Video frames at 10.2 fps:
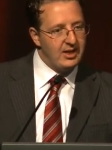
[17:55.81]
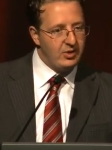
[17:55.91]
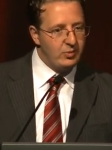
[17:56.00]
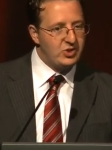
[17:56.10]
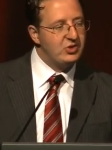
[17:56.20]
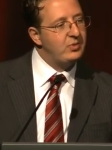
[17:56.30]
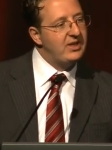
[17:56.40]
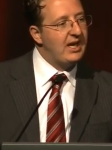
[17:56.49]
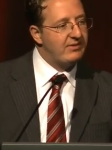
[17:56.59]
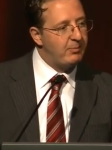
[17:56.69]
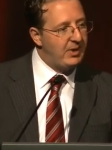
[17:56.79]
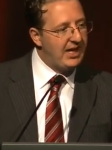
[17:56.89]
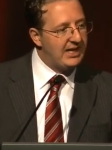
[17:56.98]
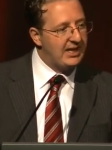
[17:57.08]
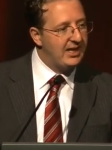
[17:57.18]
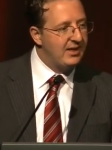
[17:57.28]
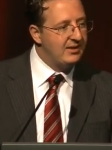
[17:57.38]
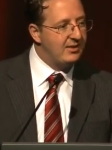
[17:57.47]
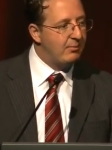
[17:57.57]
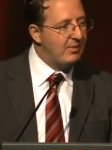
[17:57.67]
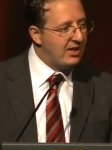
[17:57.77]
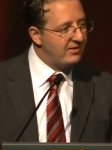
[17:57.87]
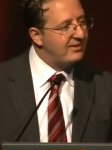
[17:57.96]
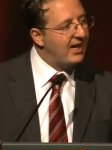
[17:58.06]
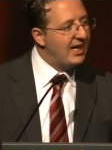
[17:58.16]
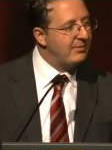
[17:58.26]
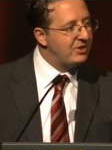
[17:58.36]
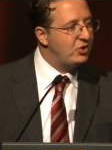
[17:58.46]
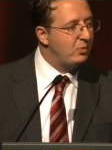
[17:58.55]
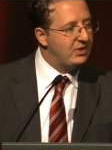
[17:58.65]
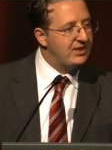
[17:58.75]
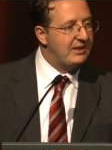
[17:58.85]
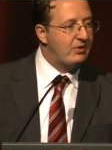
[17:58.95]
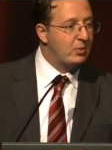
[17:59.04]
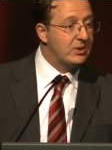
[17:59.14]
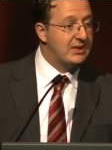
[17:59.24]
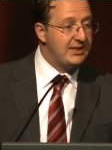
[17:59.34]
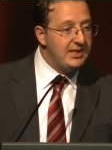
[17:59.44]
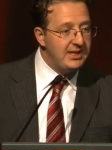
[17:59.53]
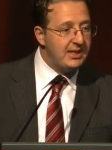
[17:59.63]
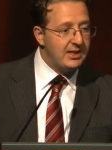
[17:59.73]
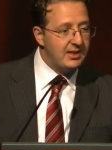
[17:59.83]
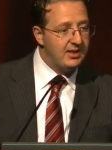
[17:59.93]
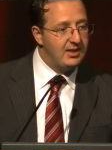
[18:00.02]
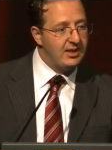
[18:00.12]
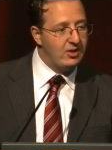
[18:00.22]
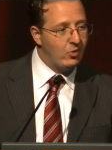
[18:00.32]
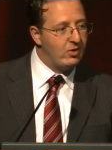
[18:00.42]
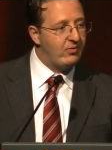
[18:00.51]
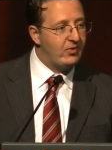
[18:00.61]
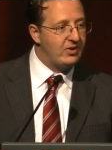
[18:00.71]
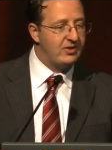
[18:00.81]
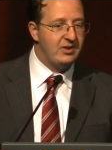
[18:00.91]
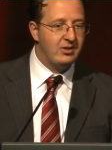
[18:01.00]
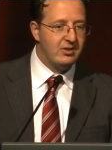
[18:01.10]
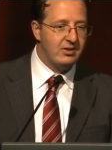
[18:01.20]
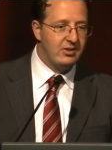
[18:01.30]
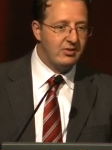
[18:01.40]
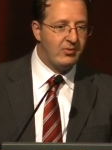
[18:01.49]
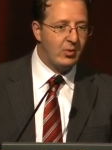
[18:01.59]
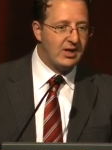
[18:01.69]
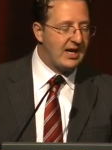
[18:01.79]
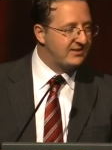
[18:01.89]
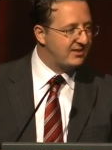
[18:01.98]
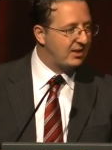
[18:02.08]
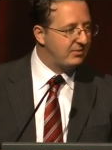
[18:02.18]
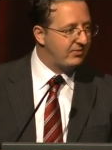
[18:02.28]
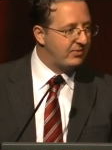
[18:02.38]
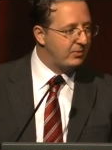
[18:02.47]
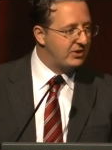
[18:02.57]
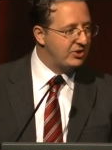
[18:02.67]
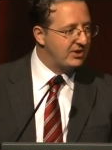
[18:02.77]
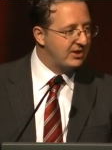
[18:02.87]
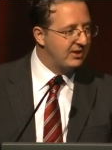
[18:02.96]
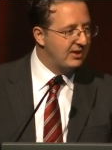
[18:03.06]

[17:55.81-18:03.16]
you just really have to pick the amount of time that you believe you will need in order for your forecast to come to fruition.